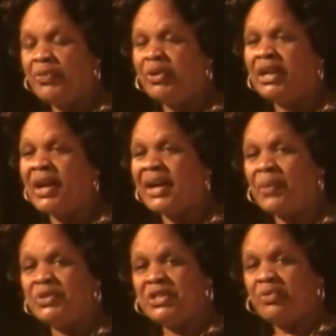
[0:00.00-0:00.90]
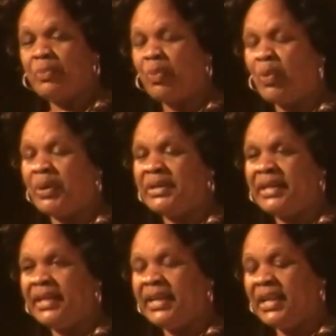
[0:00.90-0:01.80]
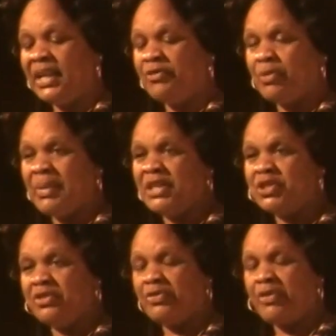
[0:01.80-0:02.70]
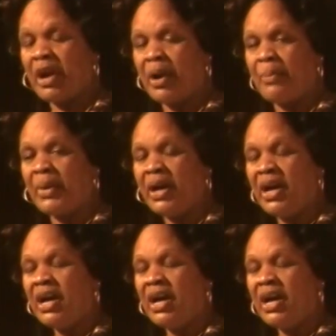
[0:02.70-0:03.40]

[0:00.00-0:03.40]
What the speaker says: 3 o'clock, I was in a report, getting information from